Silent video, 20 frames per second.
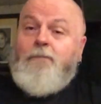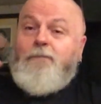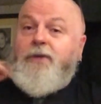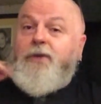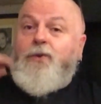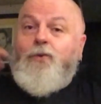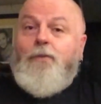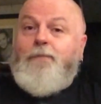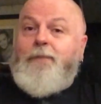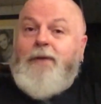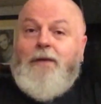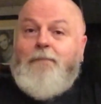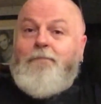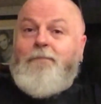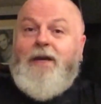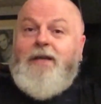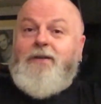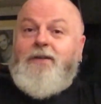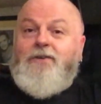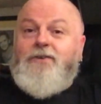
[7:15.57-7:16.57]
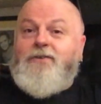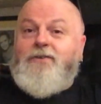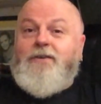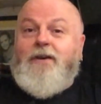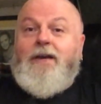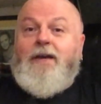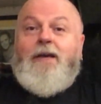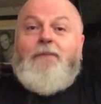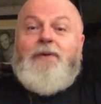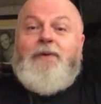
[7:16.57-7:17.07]
But you would be amazed
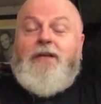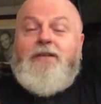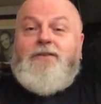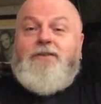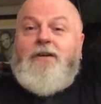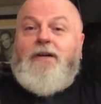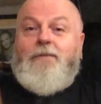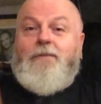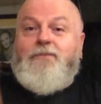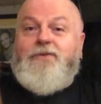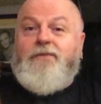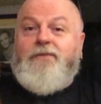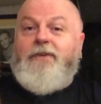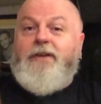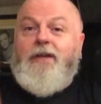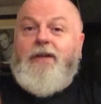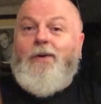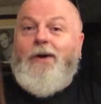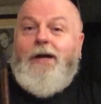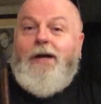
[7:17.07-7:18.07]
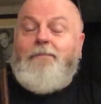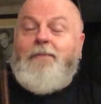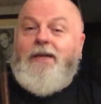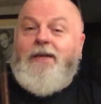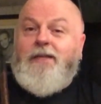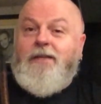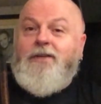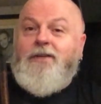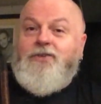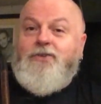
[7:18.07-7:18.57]
at how many times the video I
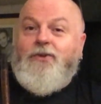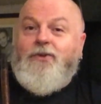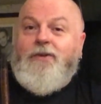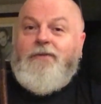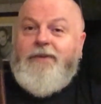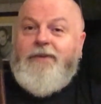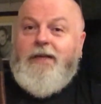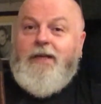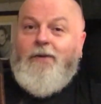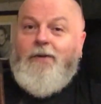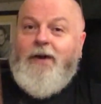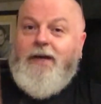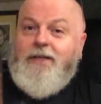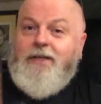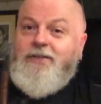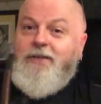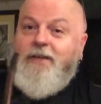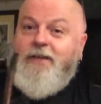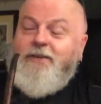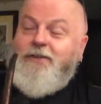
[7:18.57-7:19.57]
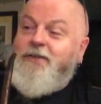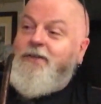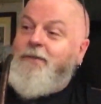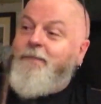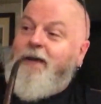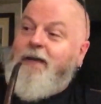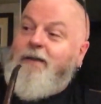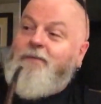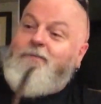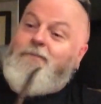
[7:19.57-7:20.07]
make is not the video I intended
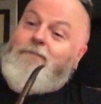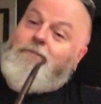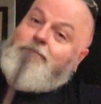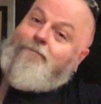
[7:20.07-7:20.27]
to make.